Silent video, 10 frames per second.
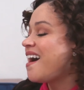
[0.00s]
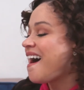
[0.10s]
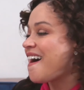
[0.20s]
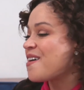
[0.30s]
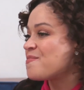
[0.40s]

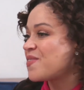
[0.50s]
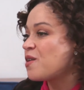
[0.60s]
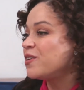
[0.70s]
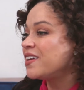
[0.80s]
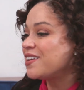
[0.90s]
They
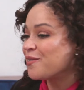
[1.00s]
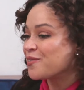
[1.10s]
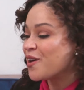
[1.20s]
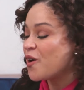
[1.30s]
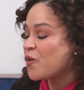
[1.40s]
really don't
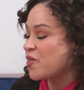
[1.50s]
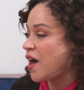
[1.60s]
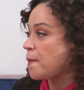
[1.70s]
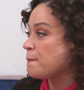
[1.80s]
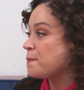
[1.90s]
know
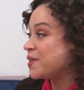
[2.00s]
that